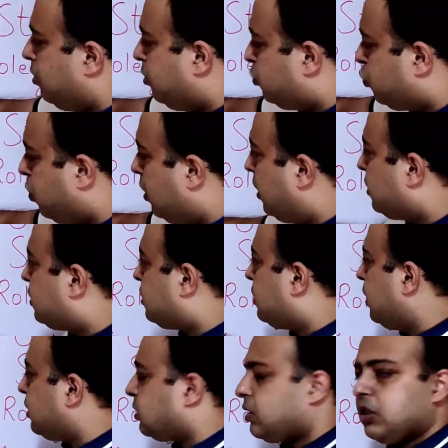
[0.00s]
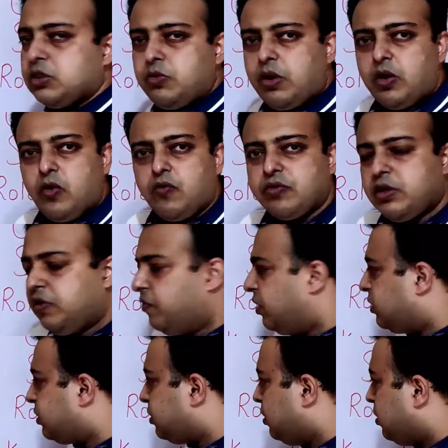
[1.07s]
So h6 is one of the
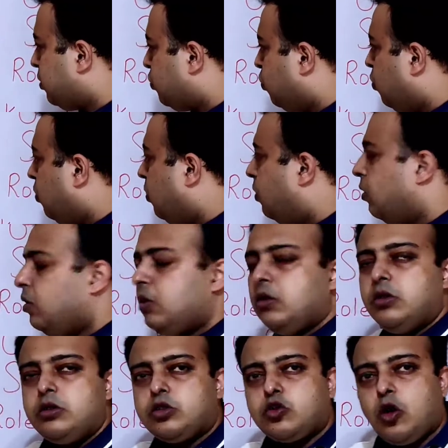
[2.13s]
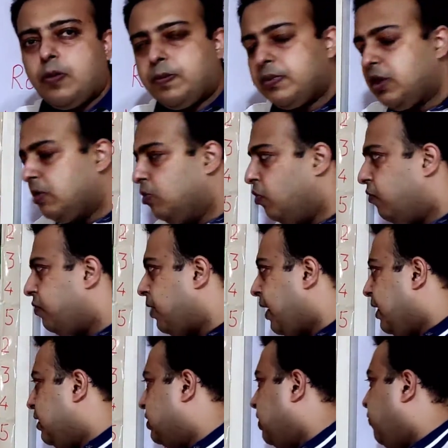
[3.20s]
ways to stop the move
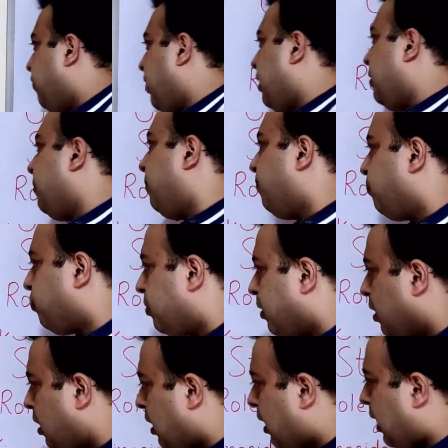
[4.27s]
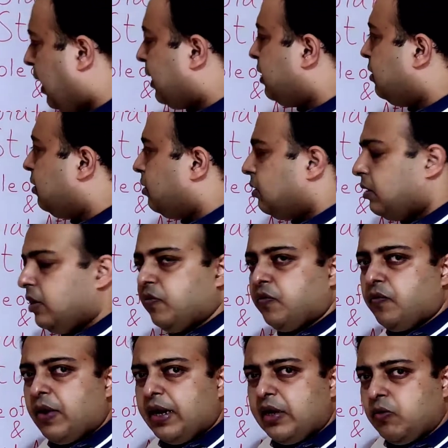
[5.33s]
knight g5. And
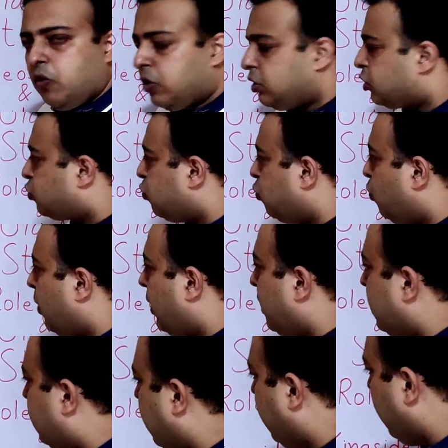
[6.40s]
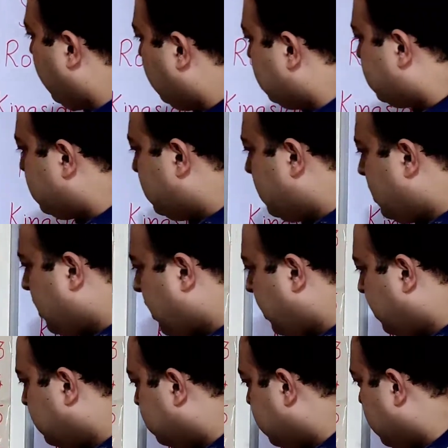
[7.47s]
if white wants to do anything else,
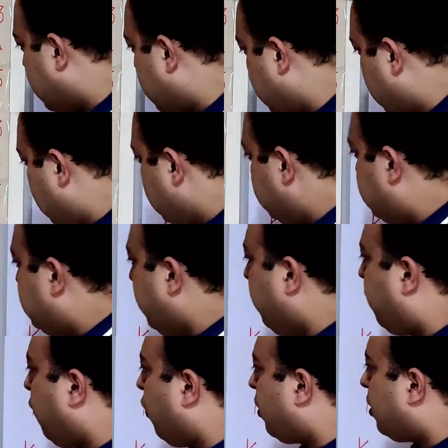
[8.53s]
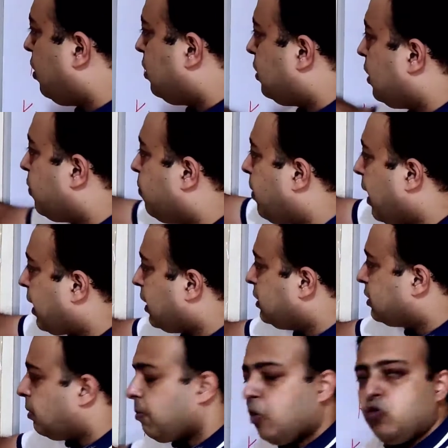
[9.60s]
like say g4, then black
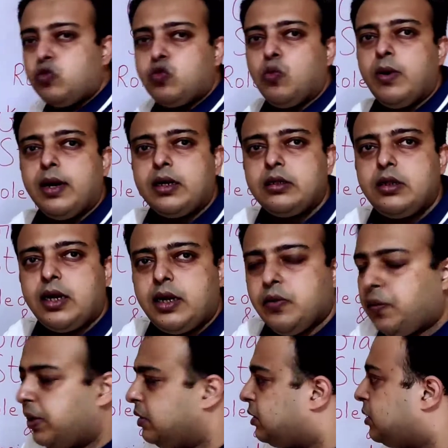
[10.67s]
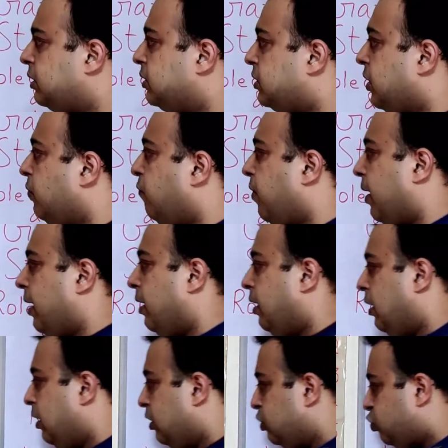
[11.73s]
is about to get the advance
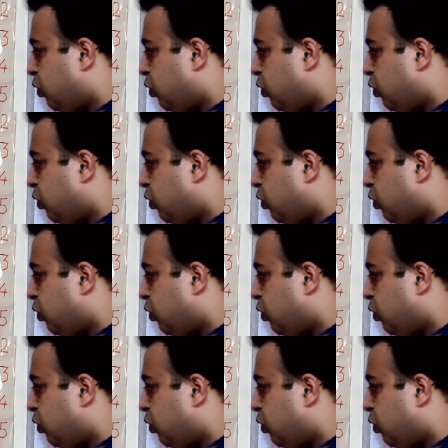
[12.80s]
c5.